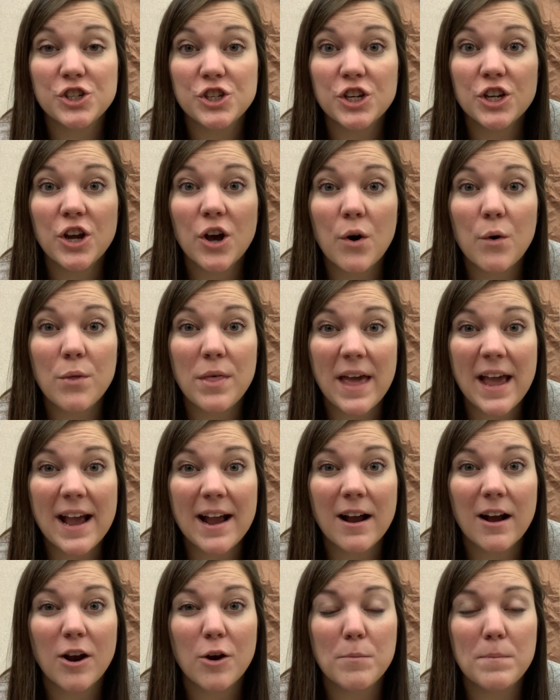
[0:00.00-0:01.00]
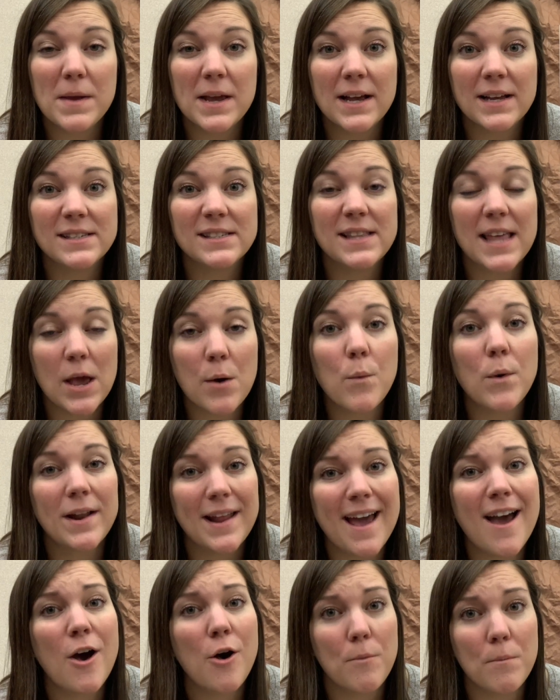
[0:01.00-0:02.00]
to go there because they
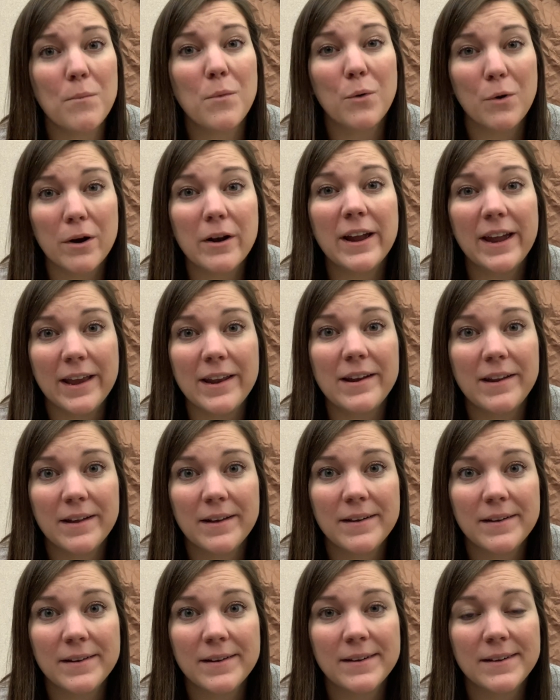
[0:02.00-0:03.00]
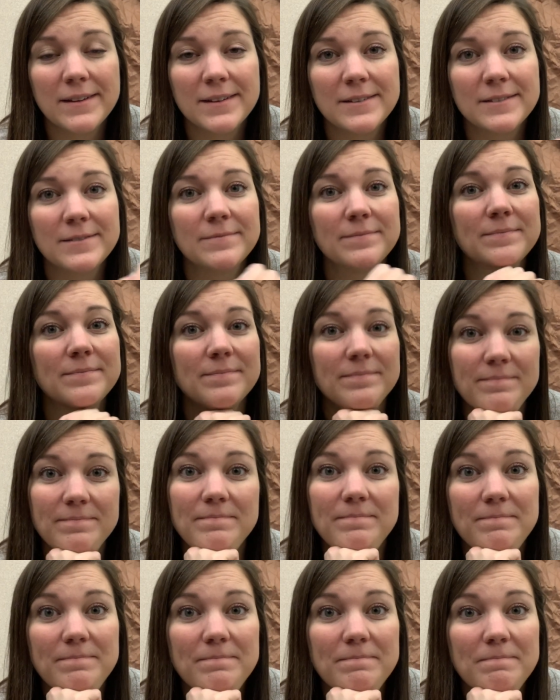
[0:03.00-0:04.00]
wanna help Morgan.
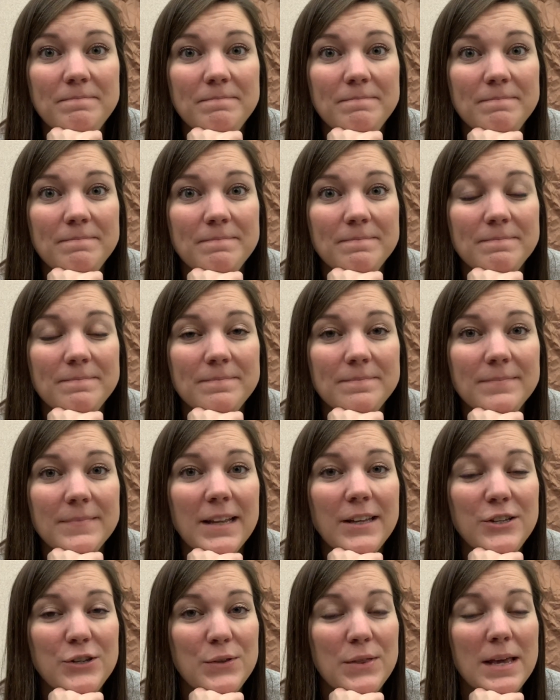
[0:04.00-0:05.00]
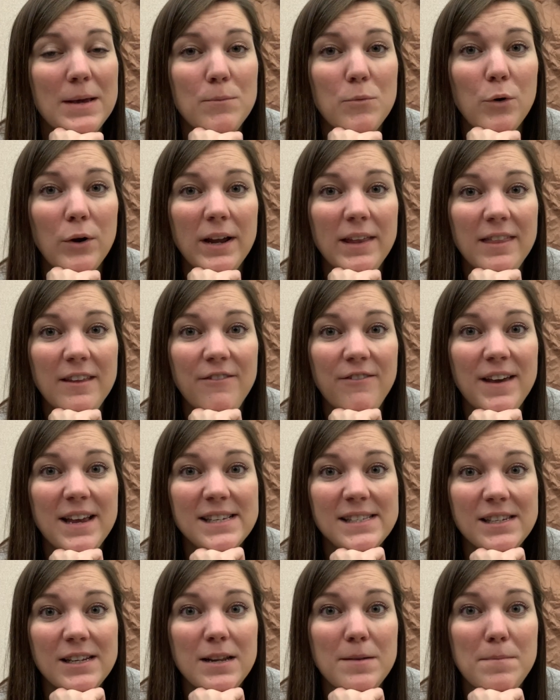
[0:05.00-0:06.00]
Do you think Morgan Le Fay
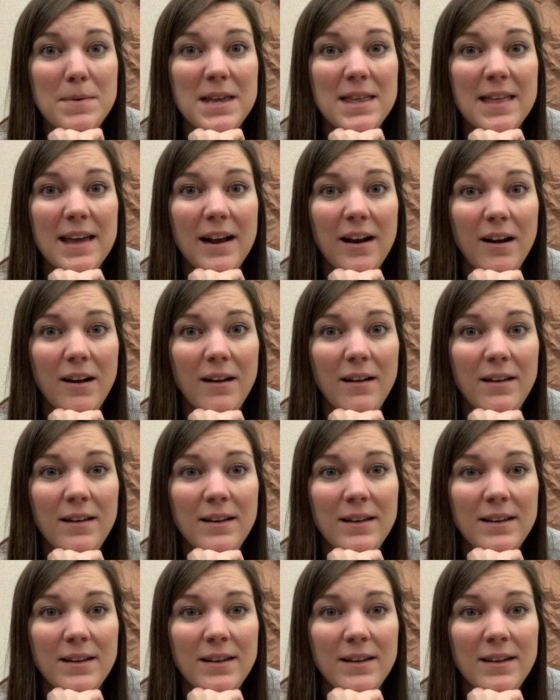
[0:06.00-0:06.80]
is gonna be there?